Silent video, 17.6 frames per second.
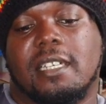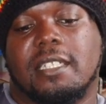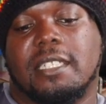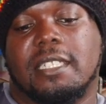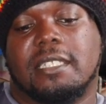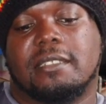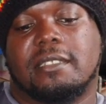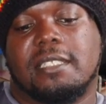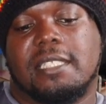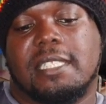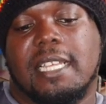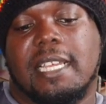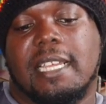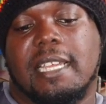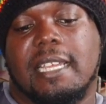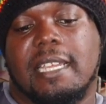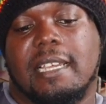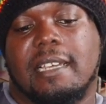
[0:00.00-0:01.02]

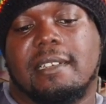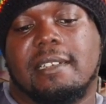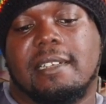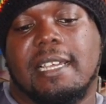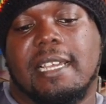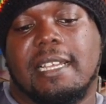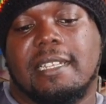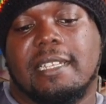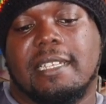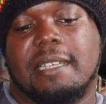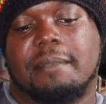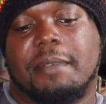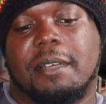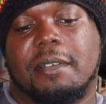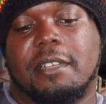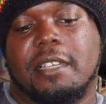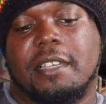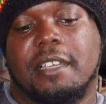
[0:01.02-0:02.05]
yesterday, I had to get
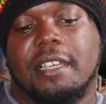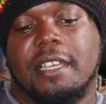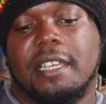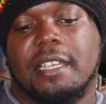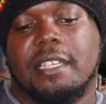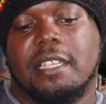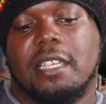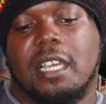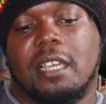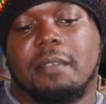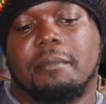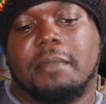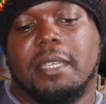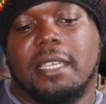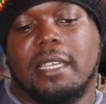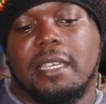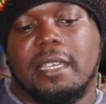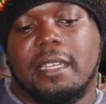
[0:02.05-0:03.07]
my young
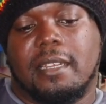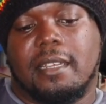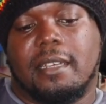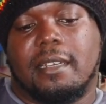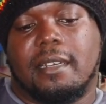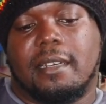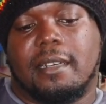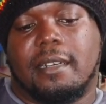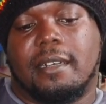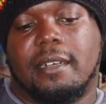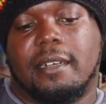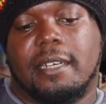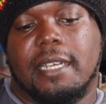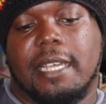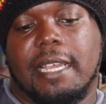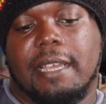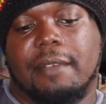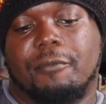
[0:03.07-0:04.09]
men,
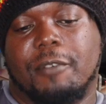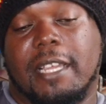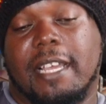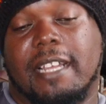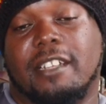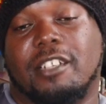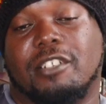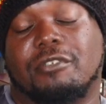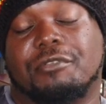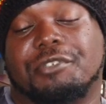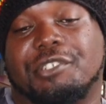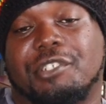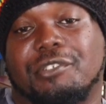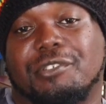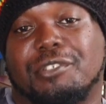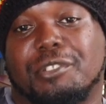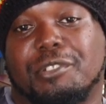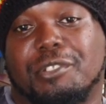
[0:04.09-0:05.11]
and we had to go
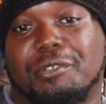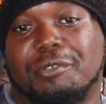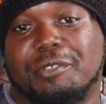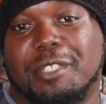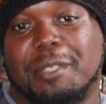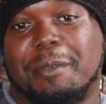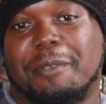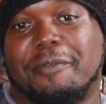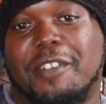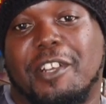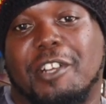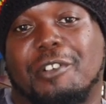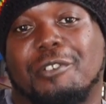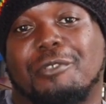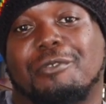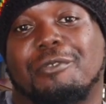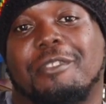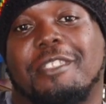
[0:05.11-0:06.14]
searching through some of our
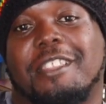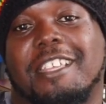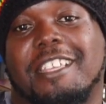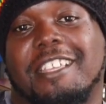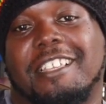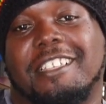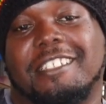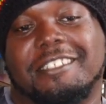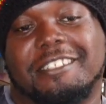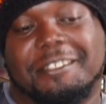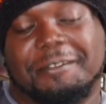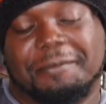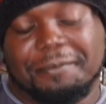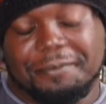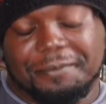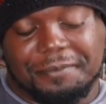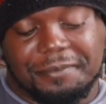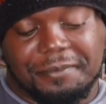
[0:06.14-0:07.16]
old things.
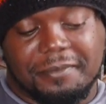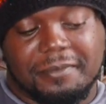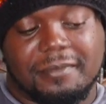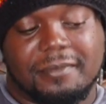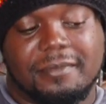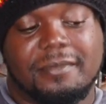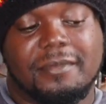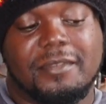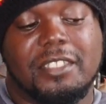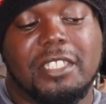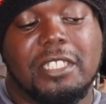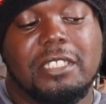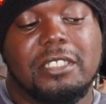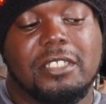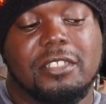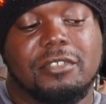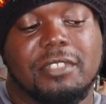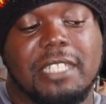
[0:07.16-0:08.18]

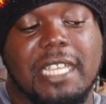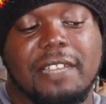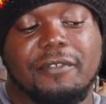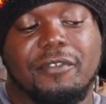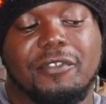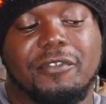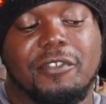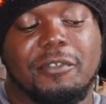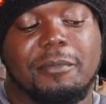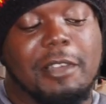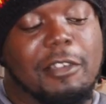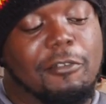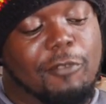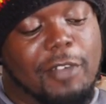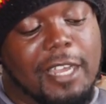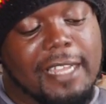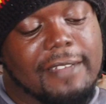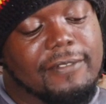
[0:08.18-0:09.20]
Thankful for my
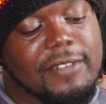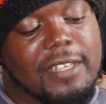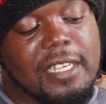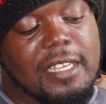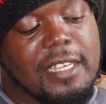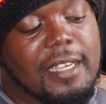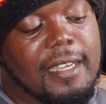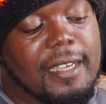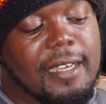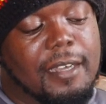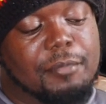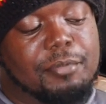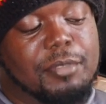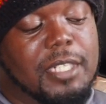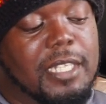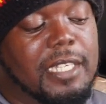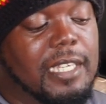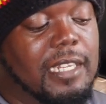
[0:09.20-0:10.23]
wife
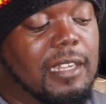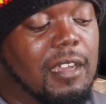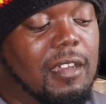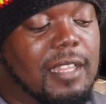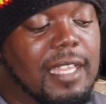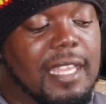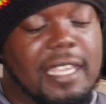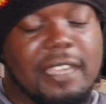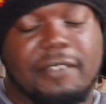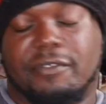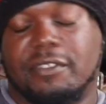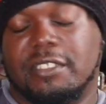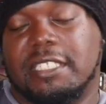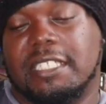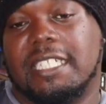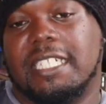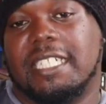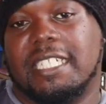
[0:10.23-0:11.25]
putting in all that
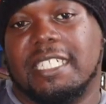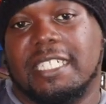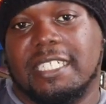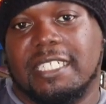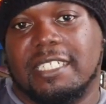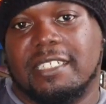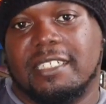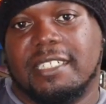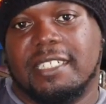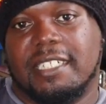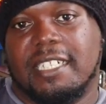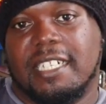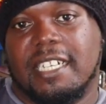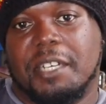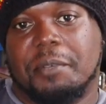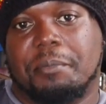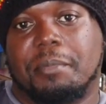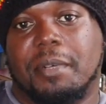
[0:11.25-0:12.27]
effort to get it here.
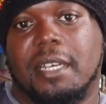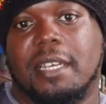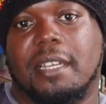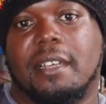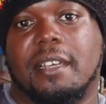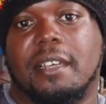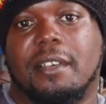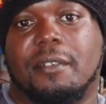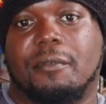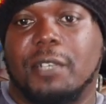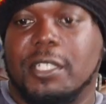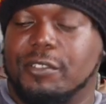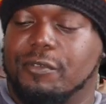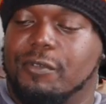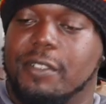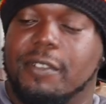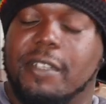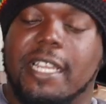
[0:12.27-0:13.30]
But
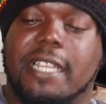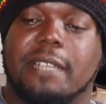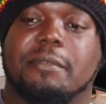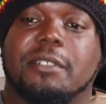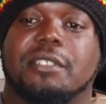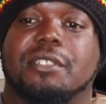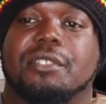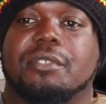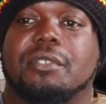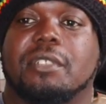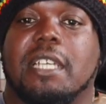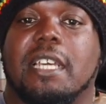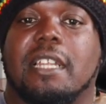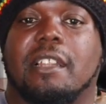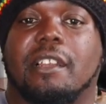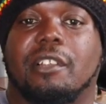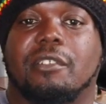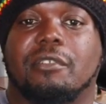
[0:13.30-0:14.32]
once we were able to kind of